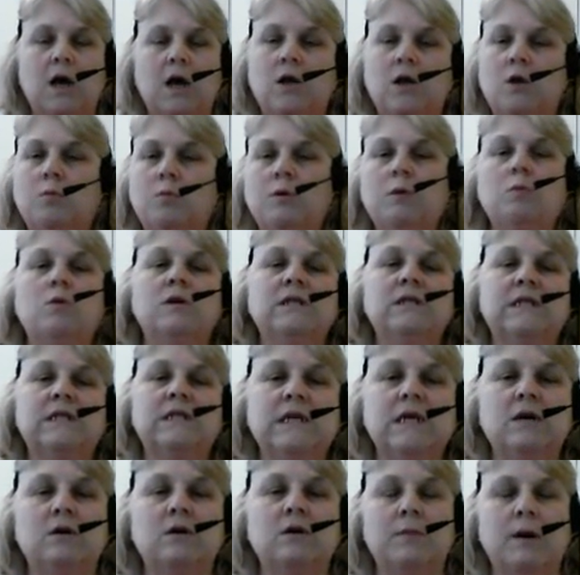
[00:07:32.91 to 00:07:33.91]
Nobody wants
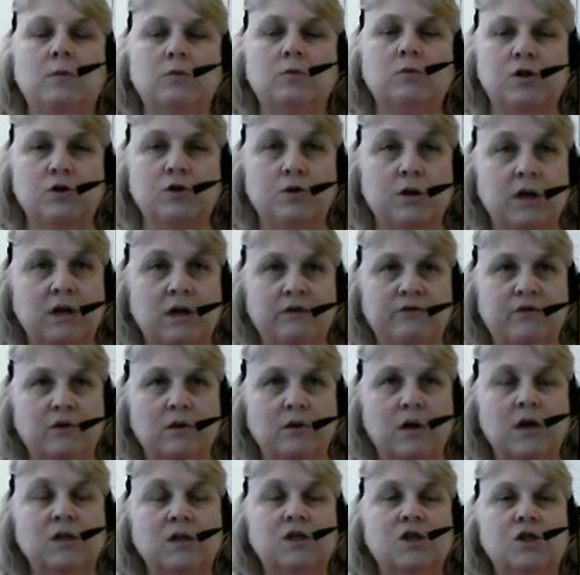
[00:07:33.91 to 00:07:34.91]
to hear about what you're eating for
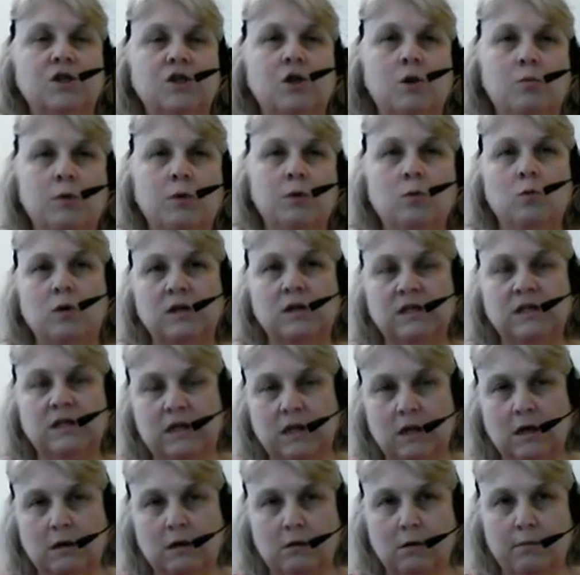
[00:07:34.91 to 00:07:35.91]
lunch. Nobody wants
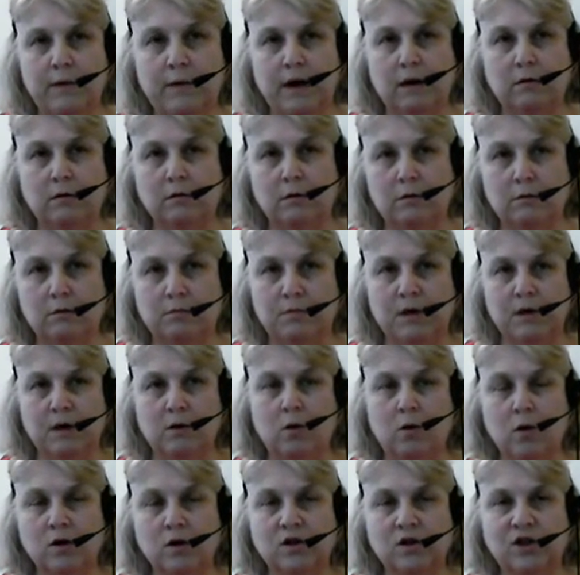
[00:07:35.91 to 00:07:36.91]
to hear about your big
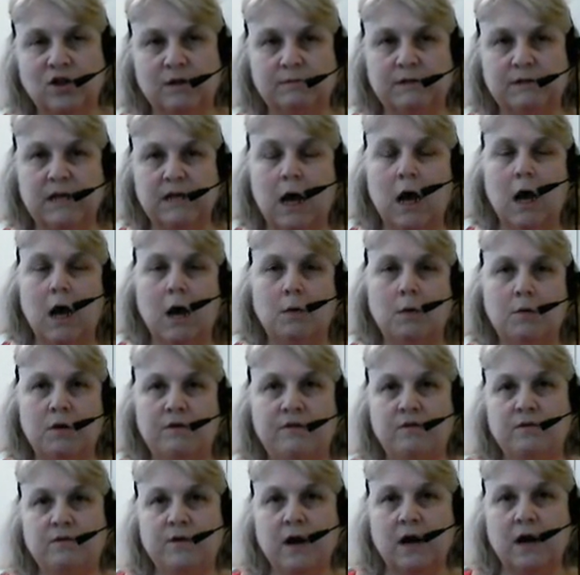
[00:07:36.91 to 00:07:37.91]
hardships. But
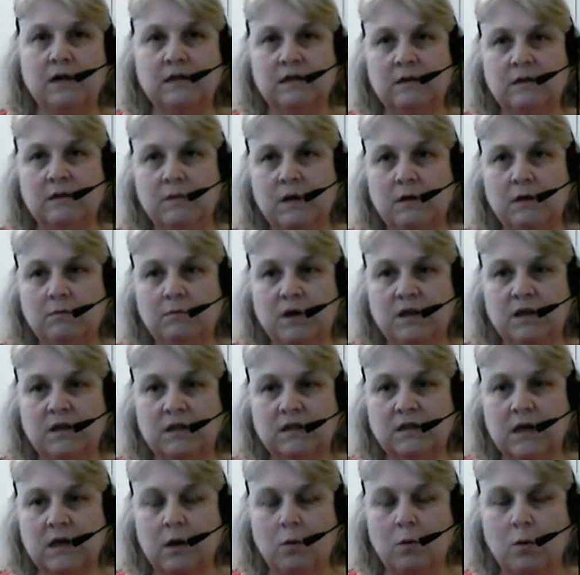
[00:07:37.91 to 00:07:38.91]
if you've got something big
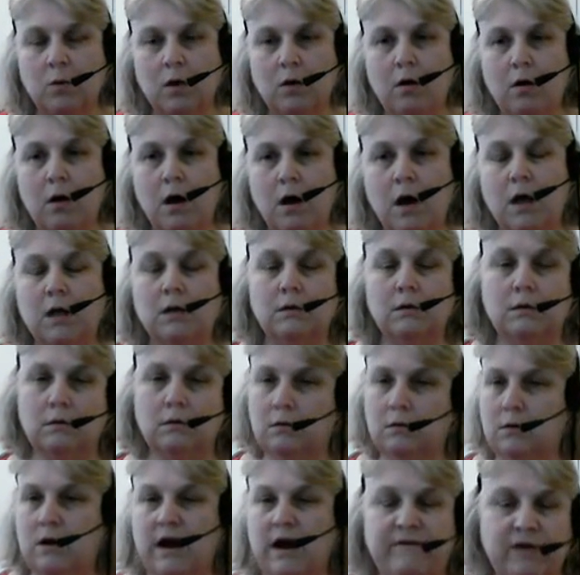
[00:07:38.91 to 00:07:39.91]
that's going on,
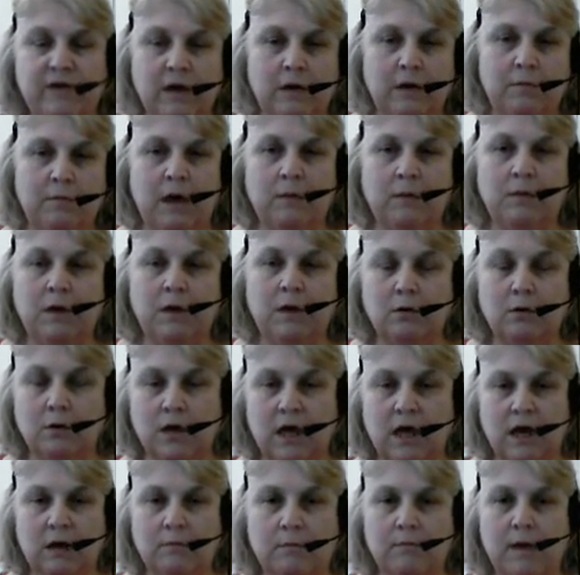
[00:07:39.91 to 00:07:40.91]
you're having a baby, you're
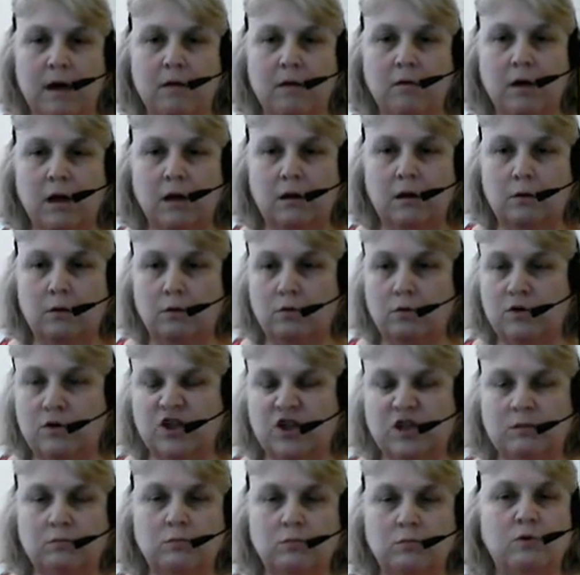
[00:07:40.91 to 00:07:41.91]
getting married, you
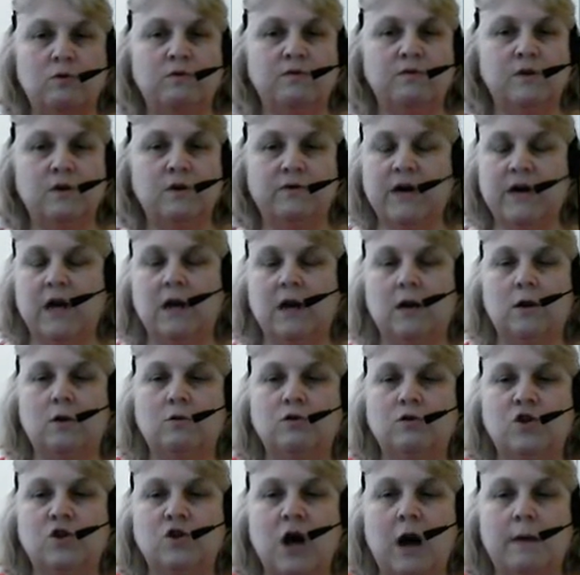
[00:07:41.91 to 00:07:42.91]
just moved, you've got a
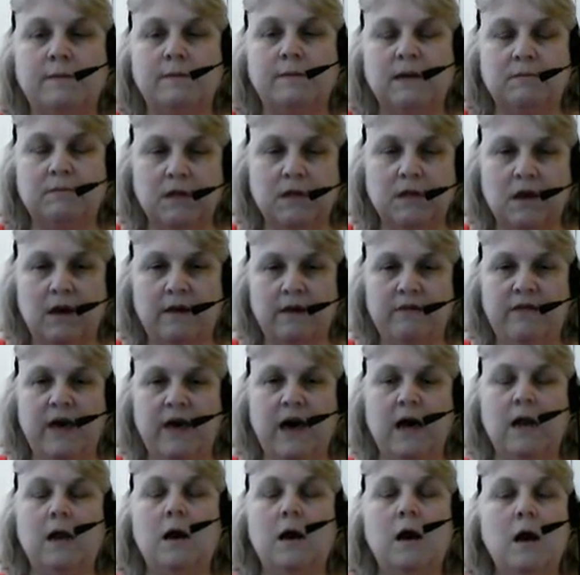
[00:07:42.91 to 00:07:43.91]
new job, something like
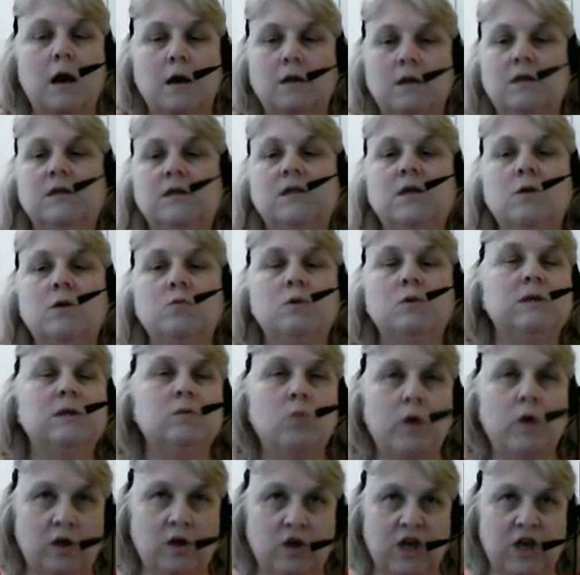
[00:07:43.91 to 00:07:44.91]
that, there's no
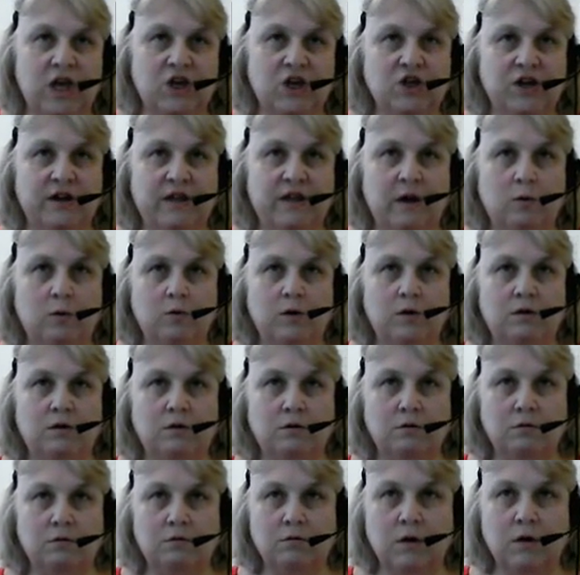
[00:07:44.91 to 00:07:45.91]
reason why you can't share that with
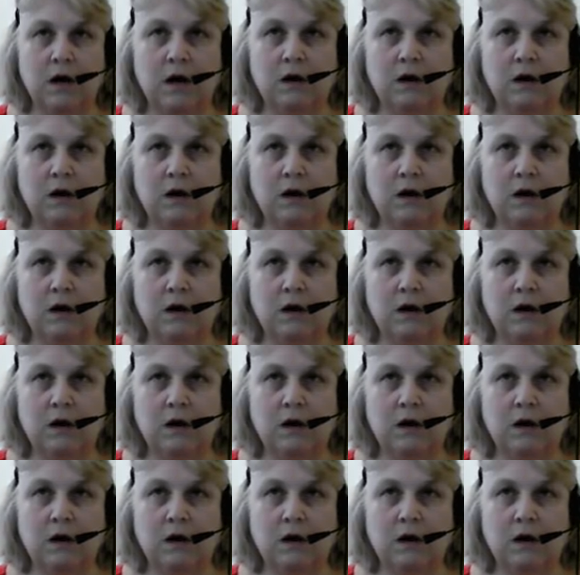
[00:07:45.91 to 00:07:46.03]
your